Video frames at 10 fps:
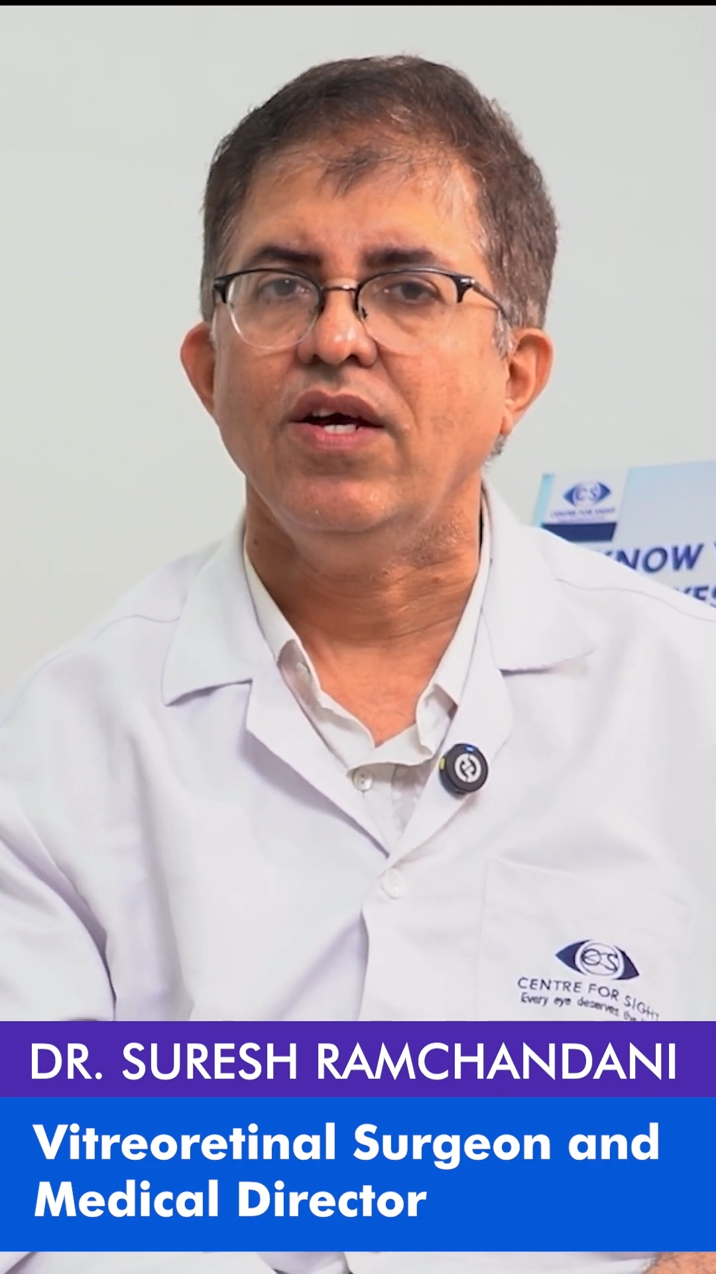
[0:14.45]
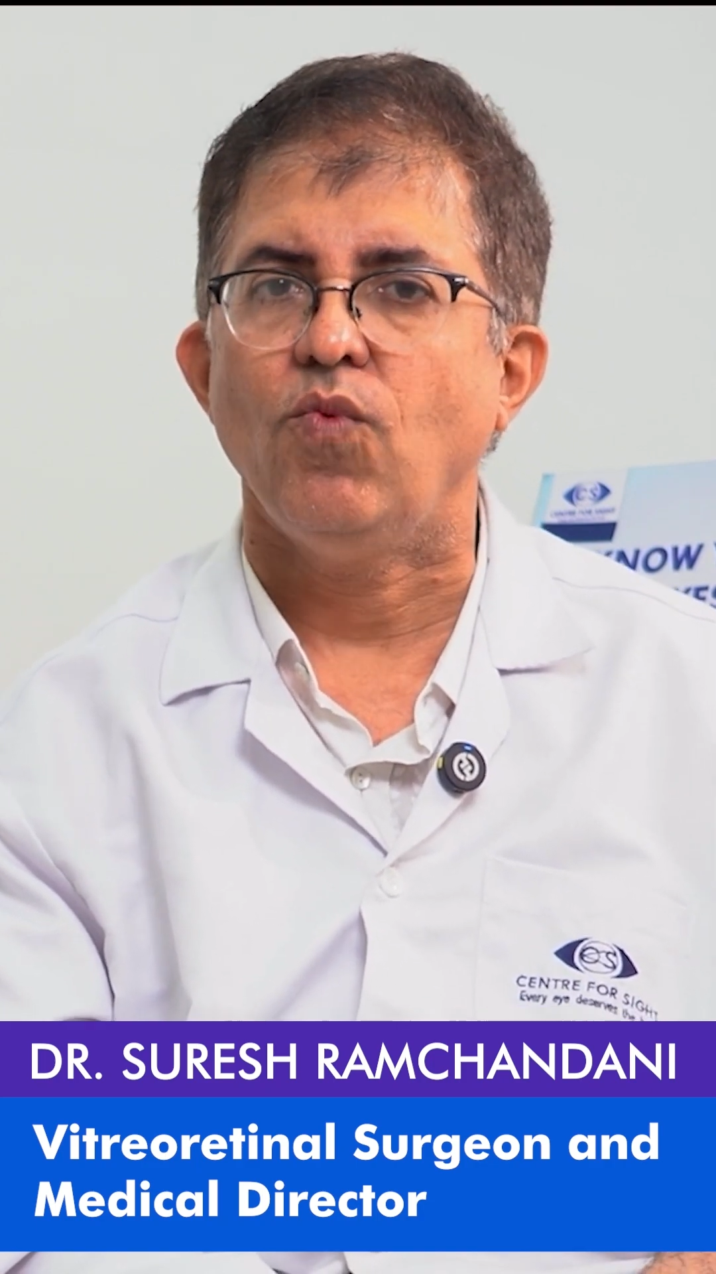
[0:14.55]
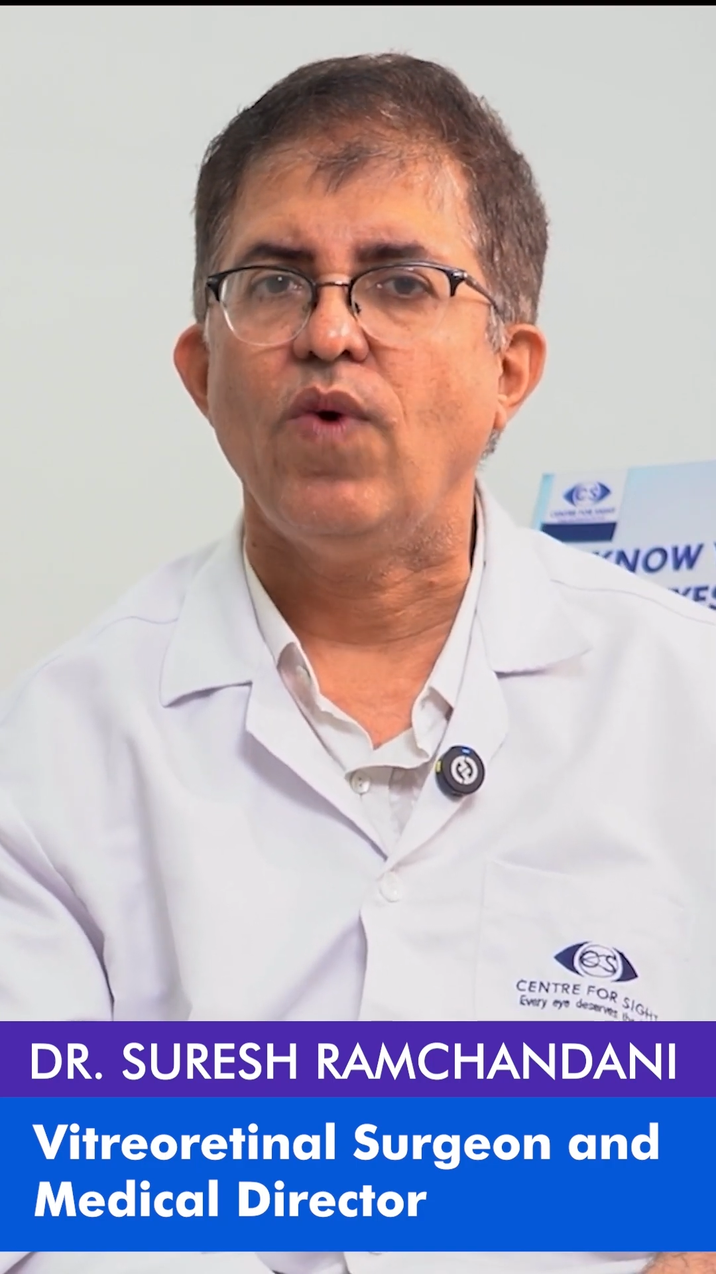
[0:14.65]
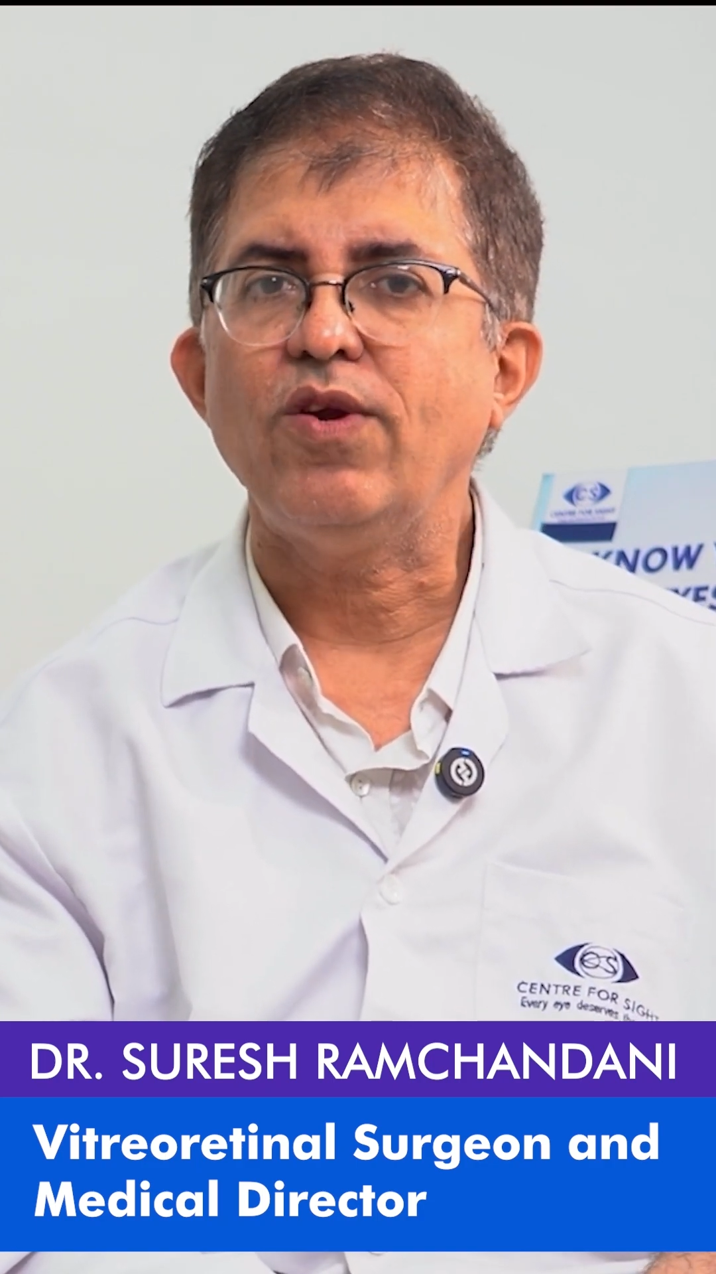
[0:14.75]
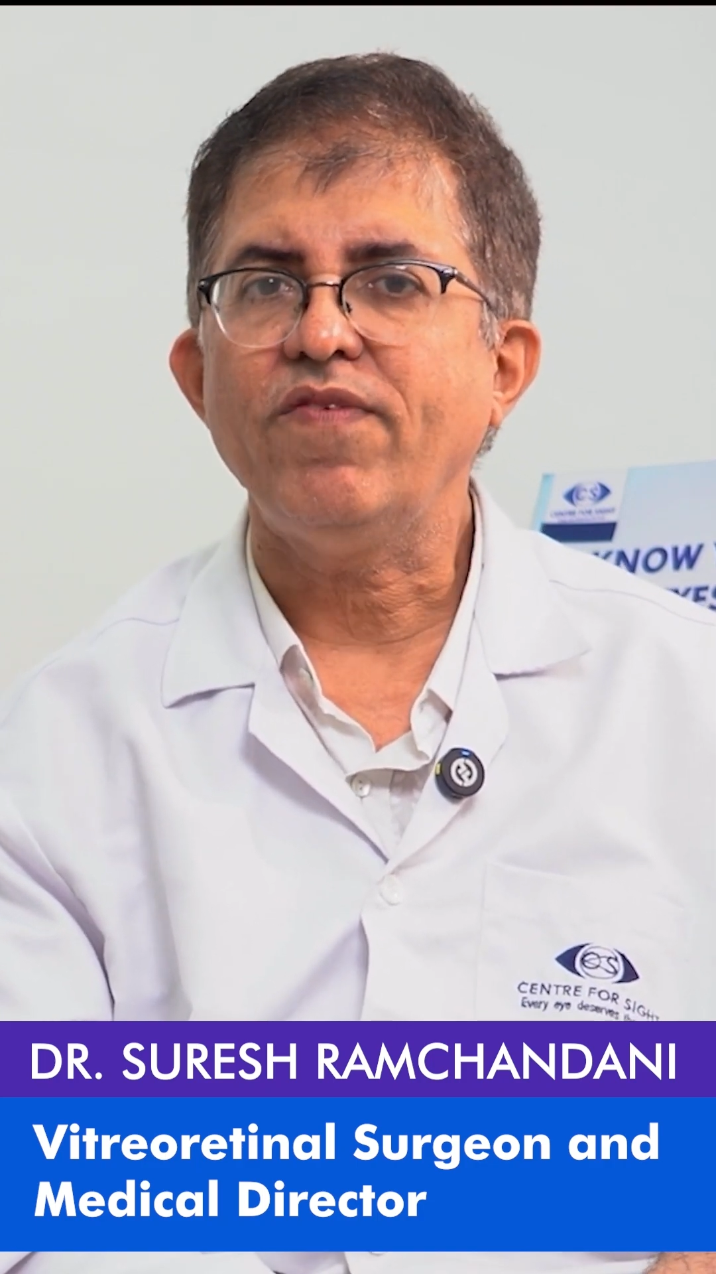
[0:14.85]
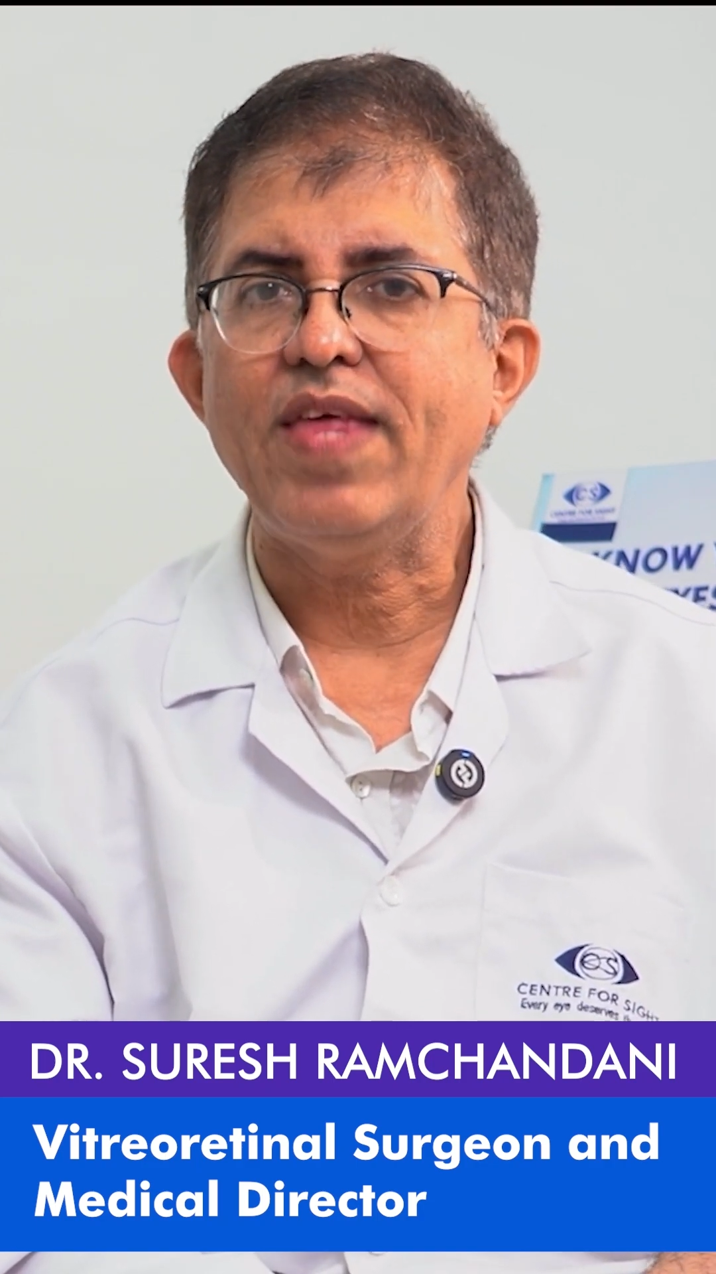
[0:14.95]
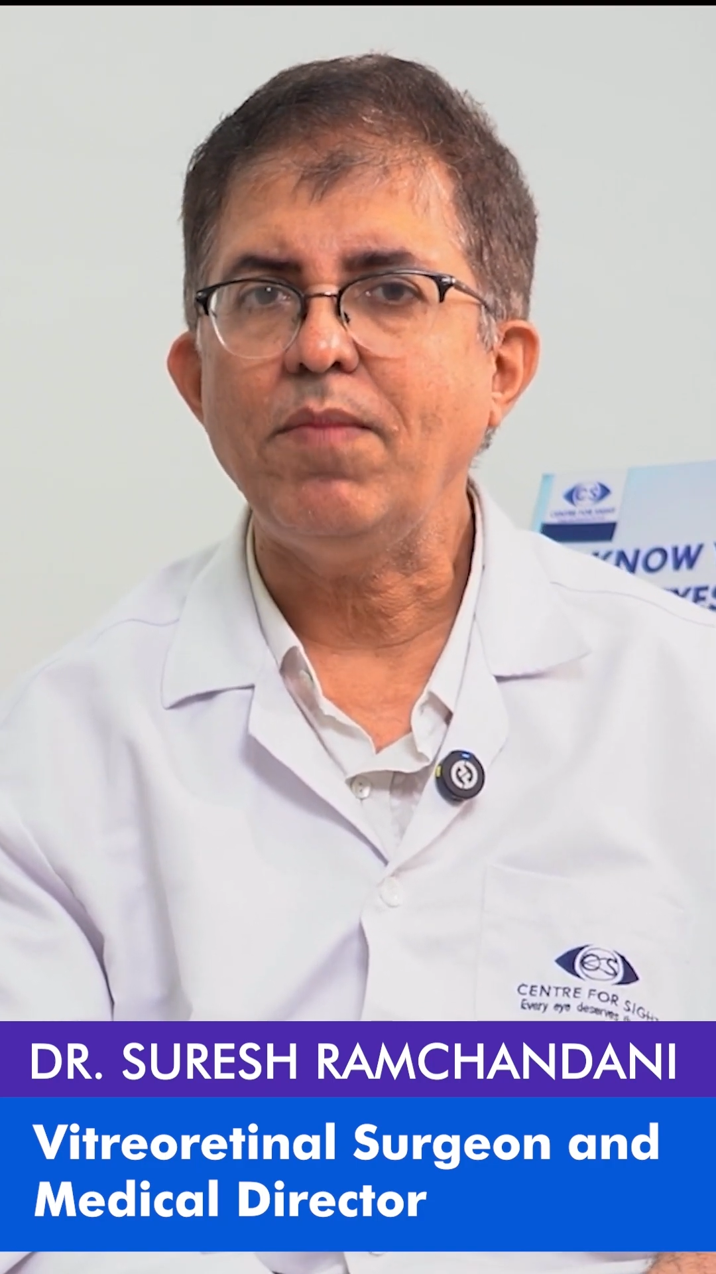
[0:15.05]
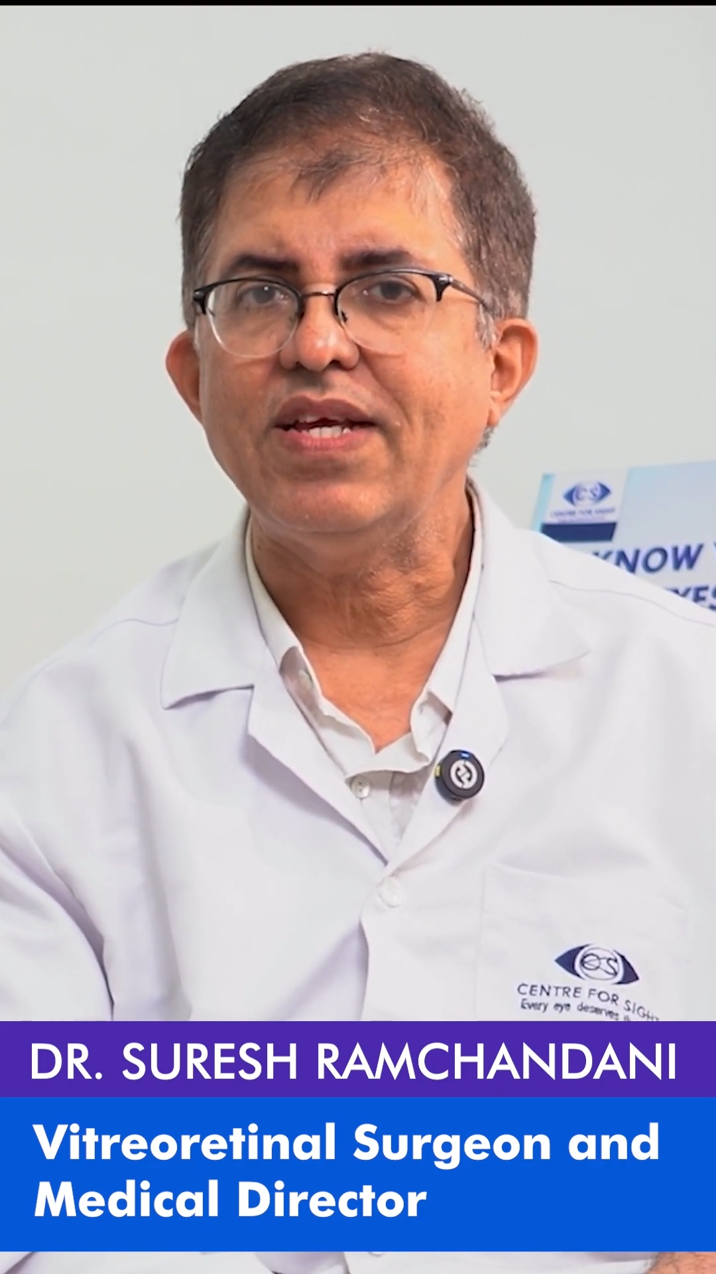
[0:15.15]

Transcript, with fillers: One of them